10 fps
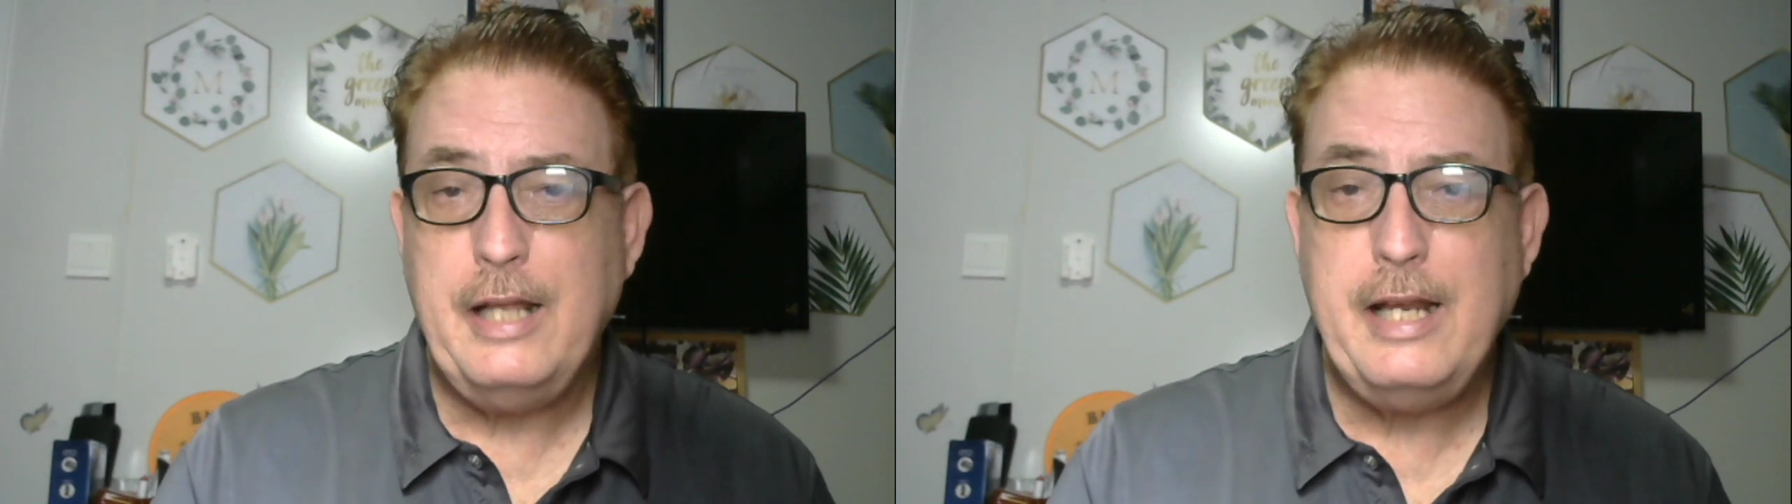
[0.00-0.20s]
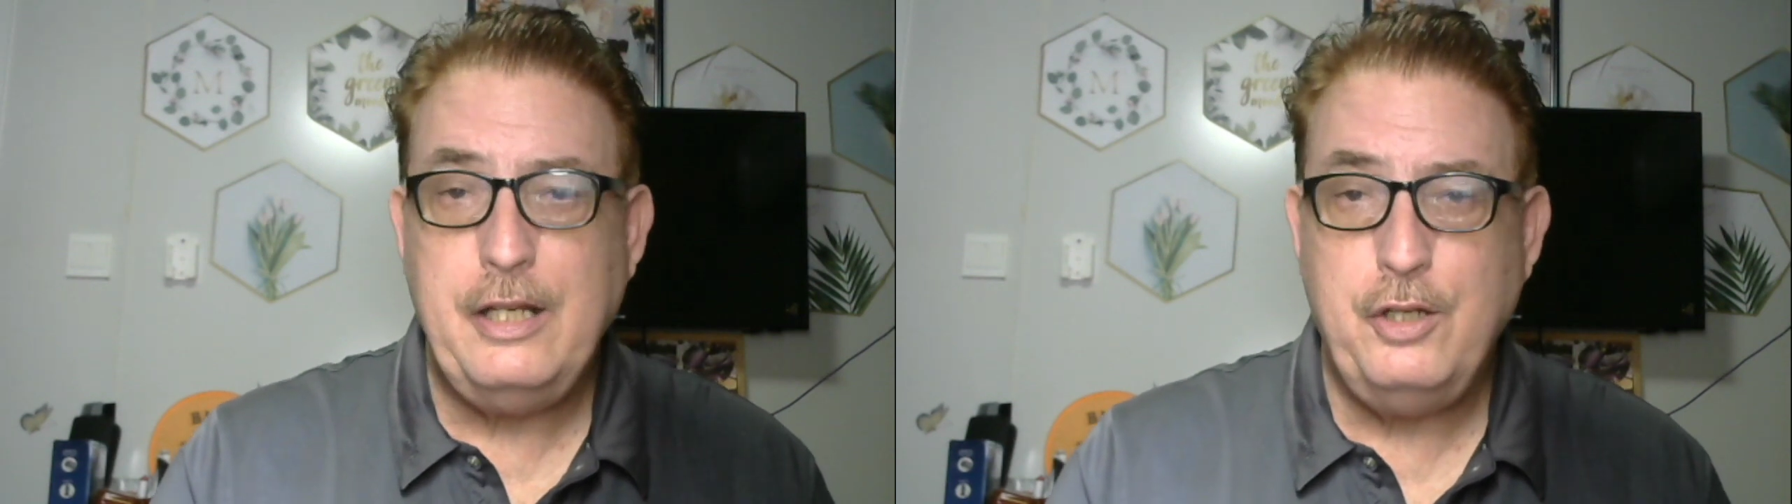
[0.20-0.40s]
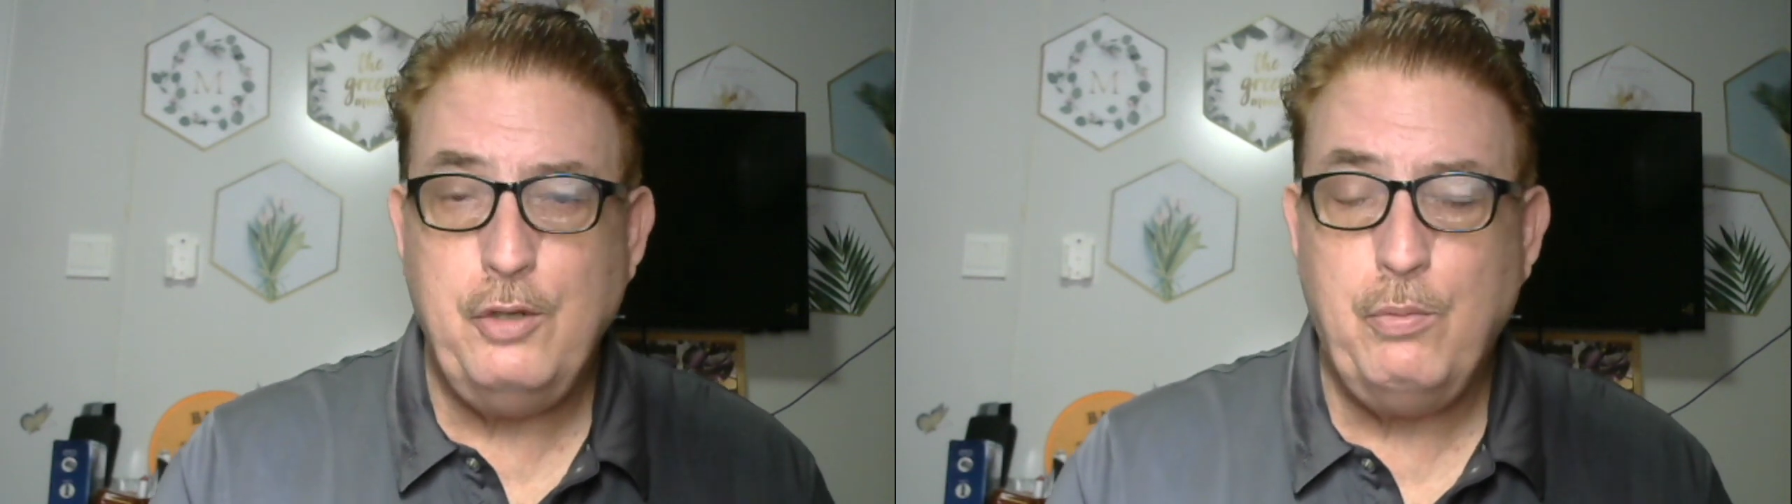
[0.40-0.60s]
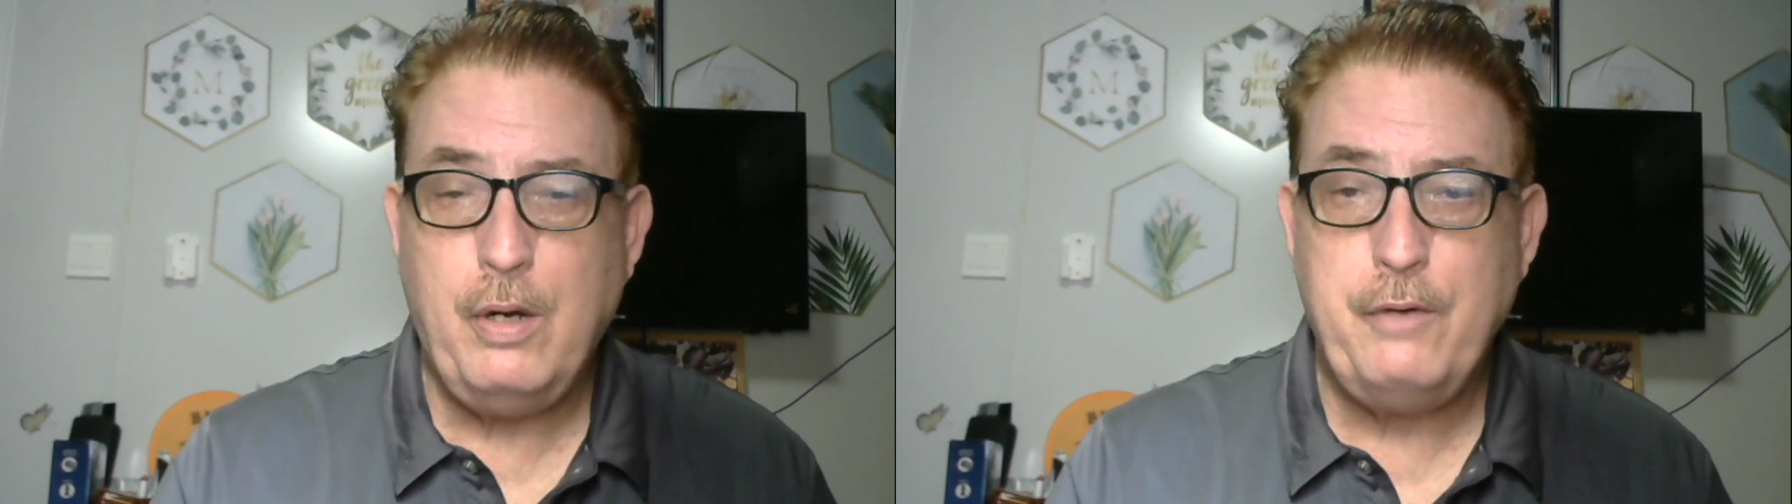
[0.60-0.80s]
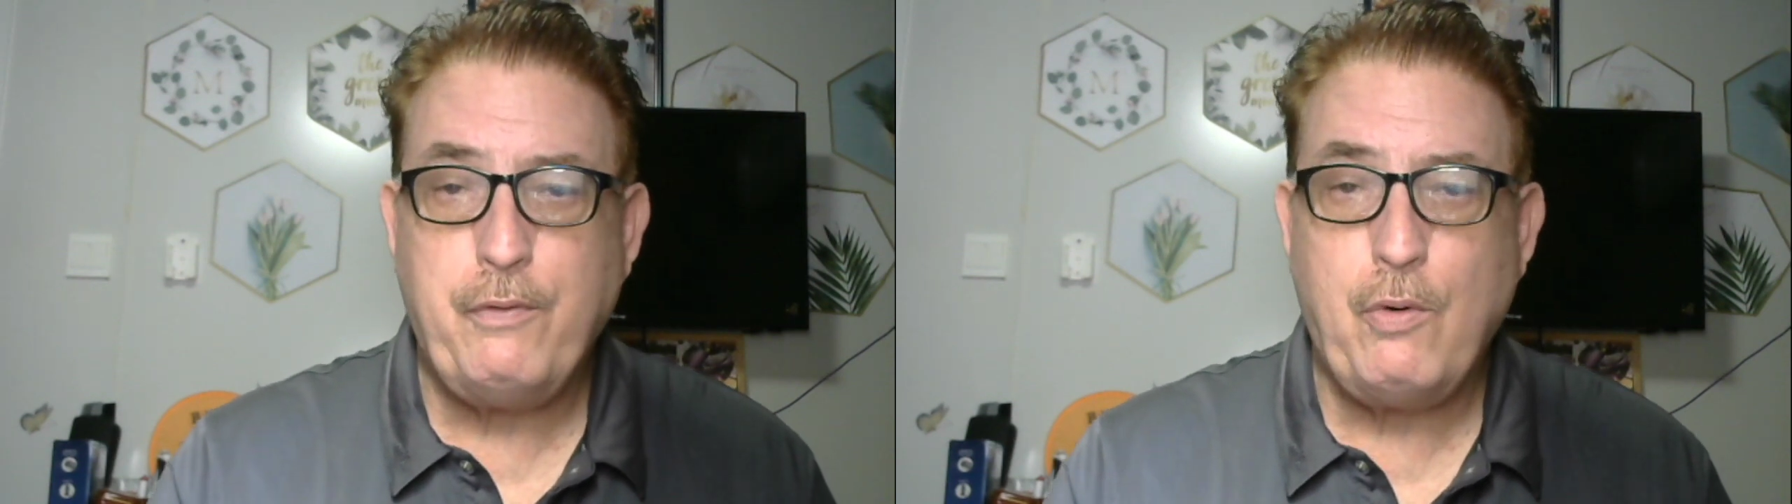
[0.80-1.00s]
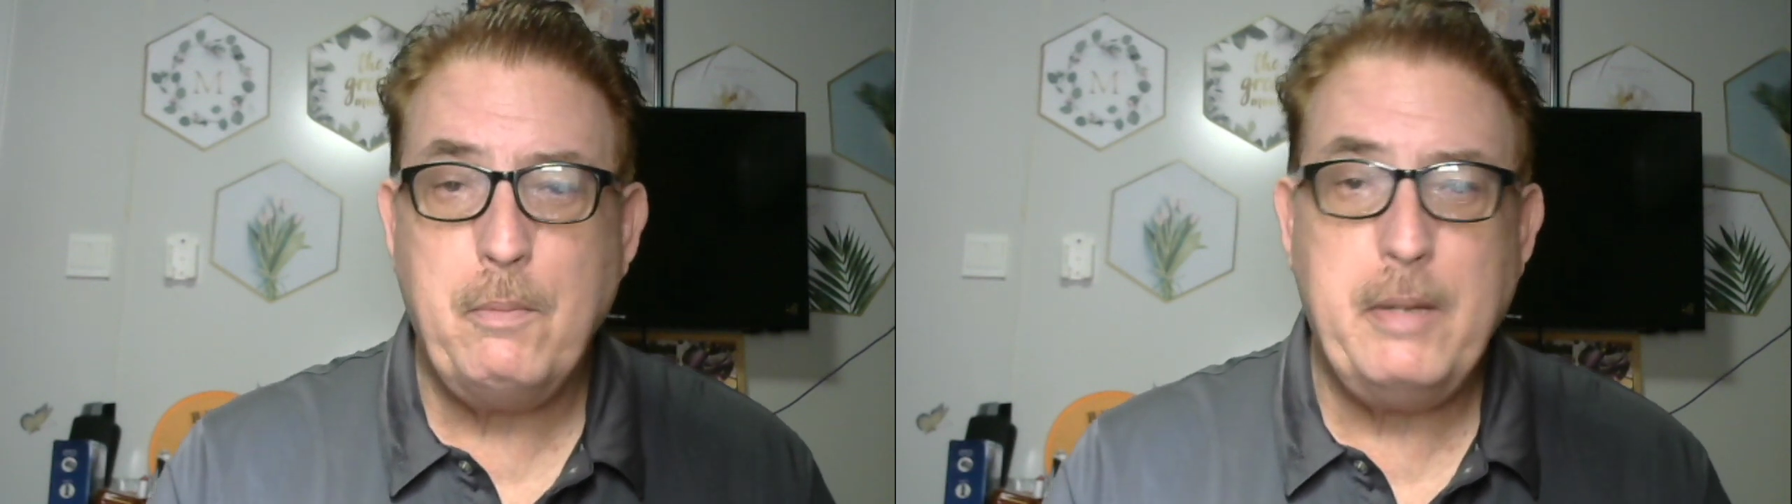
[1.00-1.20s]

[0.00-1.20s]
lady do one for